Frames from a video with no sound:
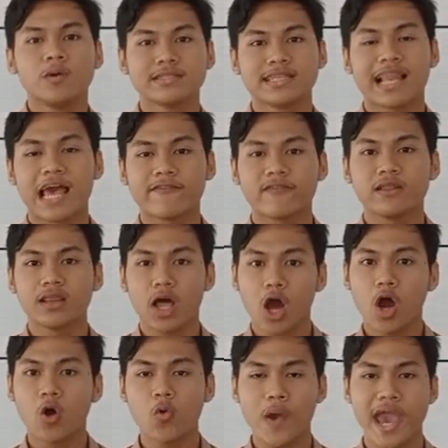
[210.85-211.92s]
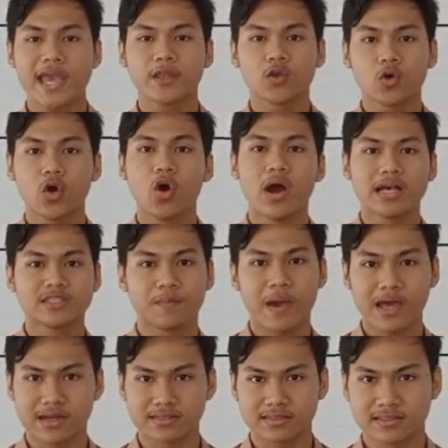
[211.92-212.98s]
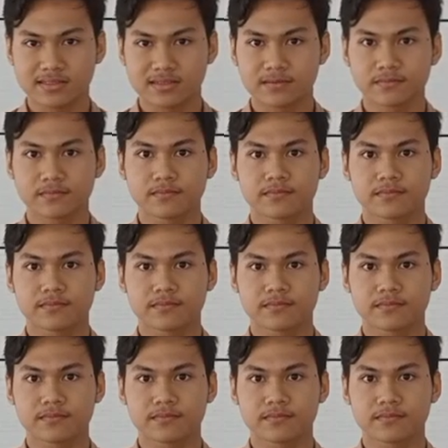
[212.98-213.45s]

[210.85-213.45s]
We still have a long way to go as parents.